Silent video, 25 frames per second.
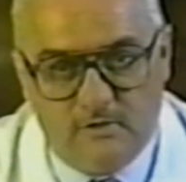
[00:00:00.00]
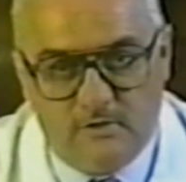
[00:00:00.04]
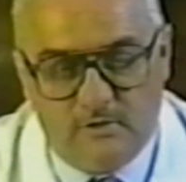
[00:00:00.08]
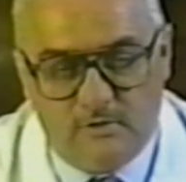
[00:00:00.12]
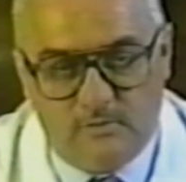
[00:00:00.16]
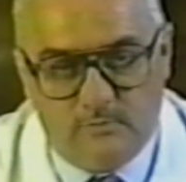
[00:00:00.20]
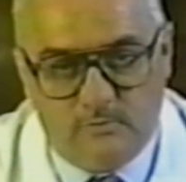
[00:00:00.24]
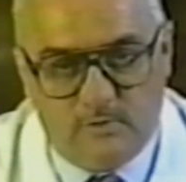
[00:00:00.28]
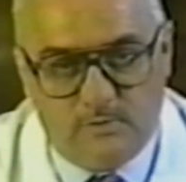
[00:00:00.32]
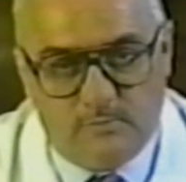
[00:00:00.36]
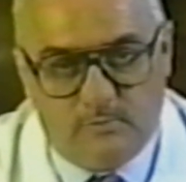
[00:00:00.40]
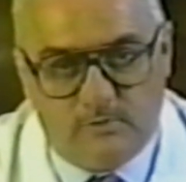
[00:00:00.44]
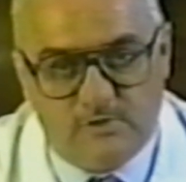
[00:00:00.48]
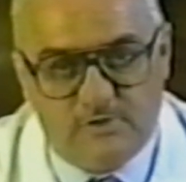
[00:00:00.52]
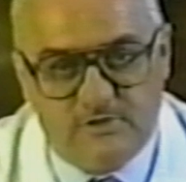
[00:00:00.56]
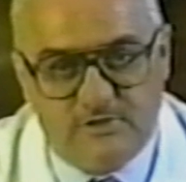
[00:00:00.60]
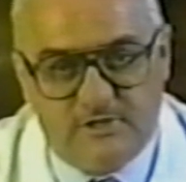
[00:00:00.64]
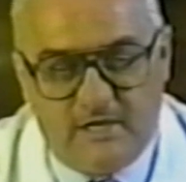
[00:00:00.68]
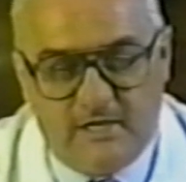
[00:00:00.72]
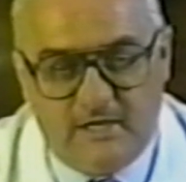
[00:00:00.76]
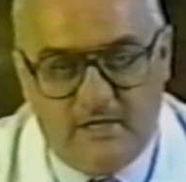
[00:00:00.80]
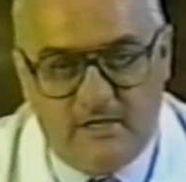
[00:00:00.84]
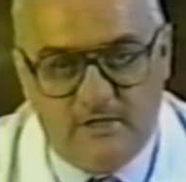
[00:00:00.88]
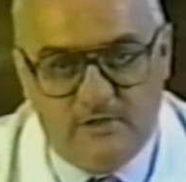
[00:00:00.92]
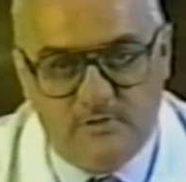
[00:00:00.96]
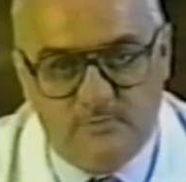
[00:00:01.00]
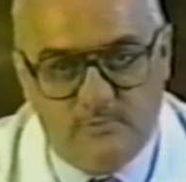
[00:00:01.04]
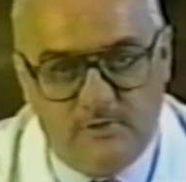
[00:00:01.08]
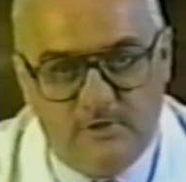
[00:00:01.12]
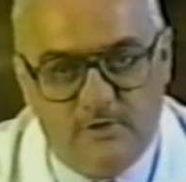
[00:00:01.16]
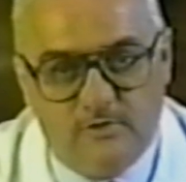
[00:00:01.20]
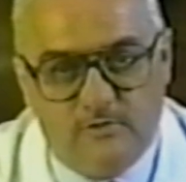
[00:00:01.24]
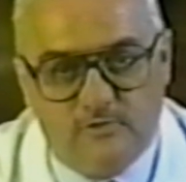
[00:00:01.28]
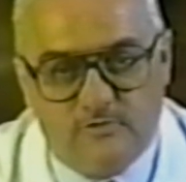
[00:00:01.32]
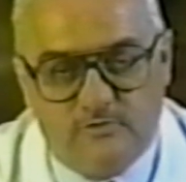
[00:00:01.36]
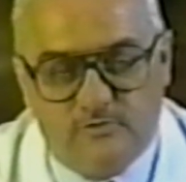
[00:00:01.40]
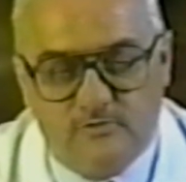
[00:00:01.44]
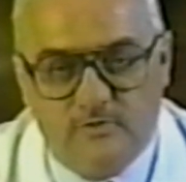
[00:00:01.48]
What we're saying is we
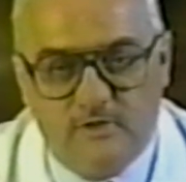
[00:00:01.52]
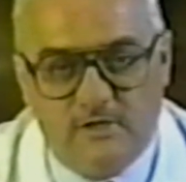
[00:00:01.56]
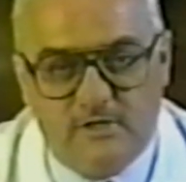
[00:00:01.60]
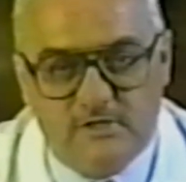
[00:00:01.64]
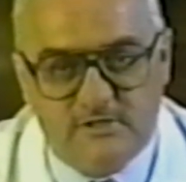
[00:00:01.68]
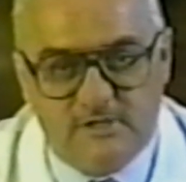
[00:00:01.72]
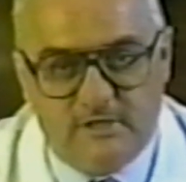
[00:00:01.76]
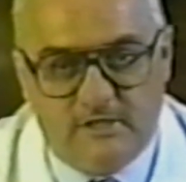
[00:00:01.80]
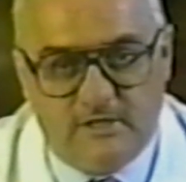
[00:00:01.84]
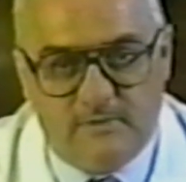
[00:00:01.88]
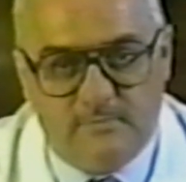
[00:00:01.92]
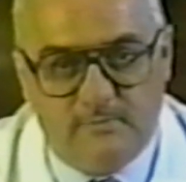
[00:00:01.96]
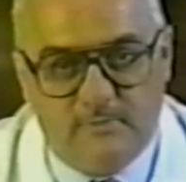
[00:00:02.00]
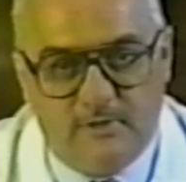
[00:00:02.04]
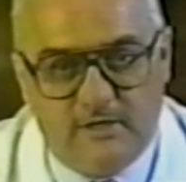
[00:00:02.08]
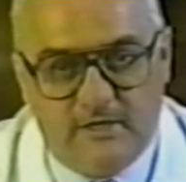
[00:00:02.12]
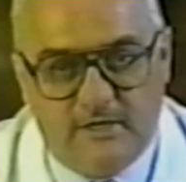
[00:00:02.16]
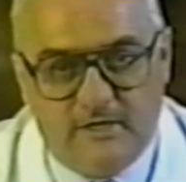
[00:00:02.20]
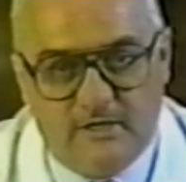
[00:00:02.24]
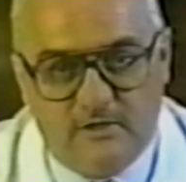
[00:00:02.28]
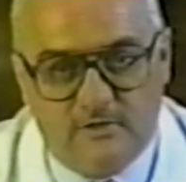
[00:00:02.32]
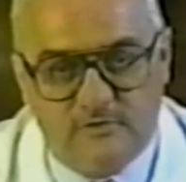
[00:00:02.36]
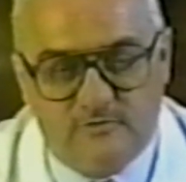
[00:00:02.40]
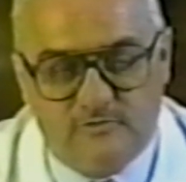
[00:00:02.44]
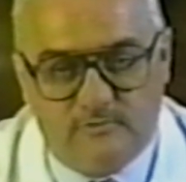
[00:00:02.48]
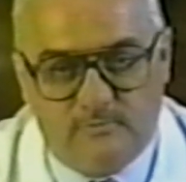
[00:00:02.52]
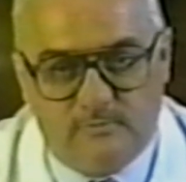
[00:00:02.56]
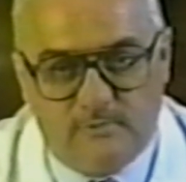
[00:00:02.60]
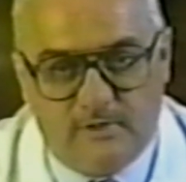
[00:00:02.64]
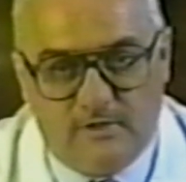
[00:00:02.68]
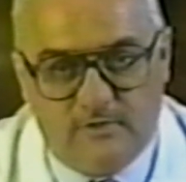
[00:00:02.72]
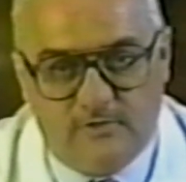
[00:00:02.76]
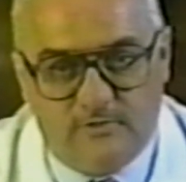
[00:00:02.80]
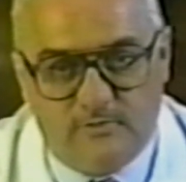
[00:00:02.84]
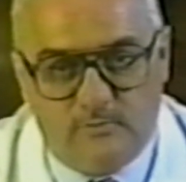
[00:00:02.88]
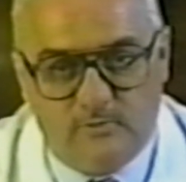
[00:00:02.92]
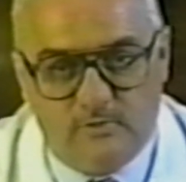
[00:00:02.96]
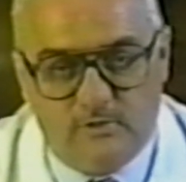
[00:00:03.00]
don't trust anybody else from around
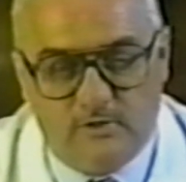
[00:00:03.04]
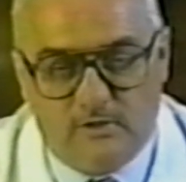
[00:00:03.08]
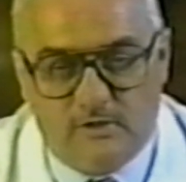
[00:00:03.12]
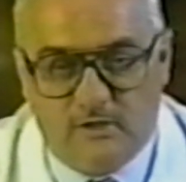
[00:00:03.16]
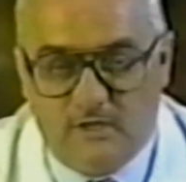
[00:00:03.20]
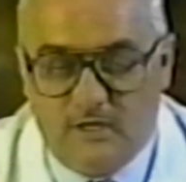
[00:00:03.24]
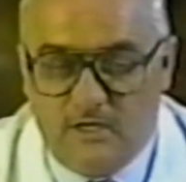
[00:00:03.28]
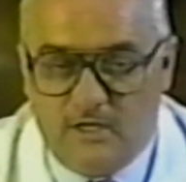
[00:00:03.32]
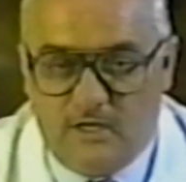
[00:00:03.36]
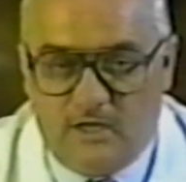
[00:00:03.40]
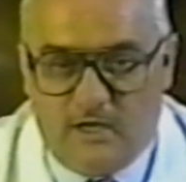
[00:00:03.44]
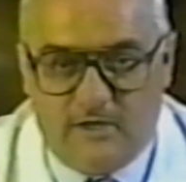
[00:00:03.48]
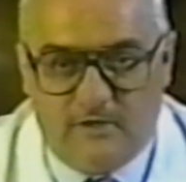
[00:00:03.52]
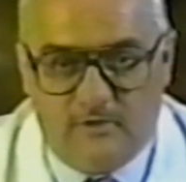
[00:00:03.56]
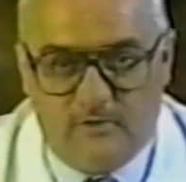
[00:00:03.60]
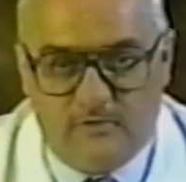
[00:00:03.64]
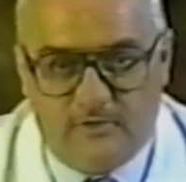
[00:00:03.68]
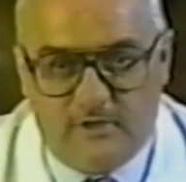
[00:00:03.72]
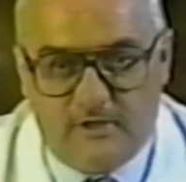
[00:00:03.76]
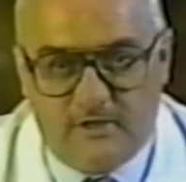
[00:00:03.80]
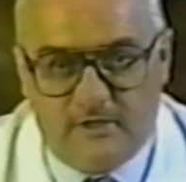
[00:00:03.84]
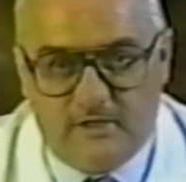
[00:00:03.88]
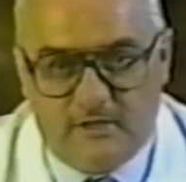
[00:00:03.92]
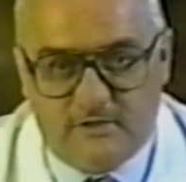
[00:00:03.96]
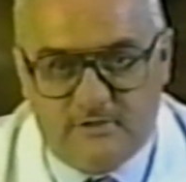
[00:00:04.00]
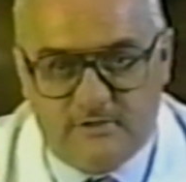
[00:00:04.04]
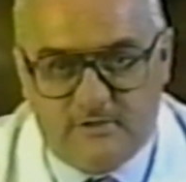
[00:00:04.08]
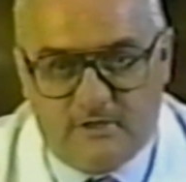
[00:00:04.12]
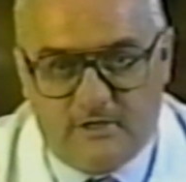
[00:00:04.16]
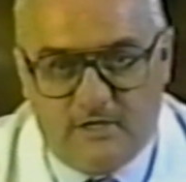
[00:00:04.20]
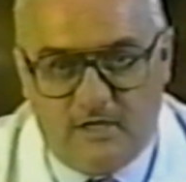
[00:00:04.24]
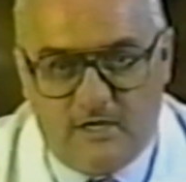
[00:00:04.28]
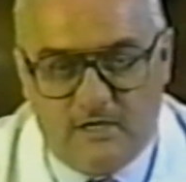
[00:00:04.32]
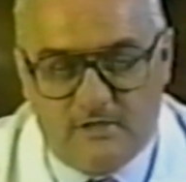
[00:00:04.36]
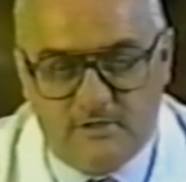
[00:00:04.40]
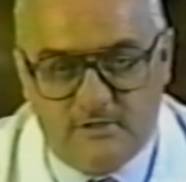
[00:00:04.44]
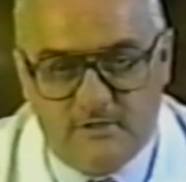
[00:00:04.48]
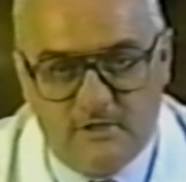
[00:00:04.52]
the world. I don't think that's the
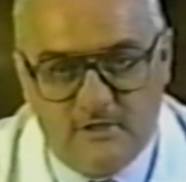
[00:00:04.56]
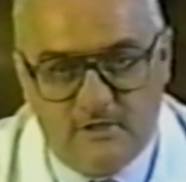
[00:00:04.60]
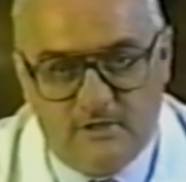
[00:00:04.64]
cause.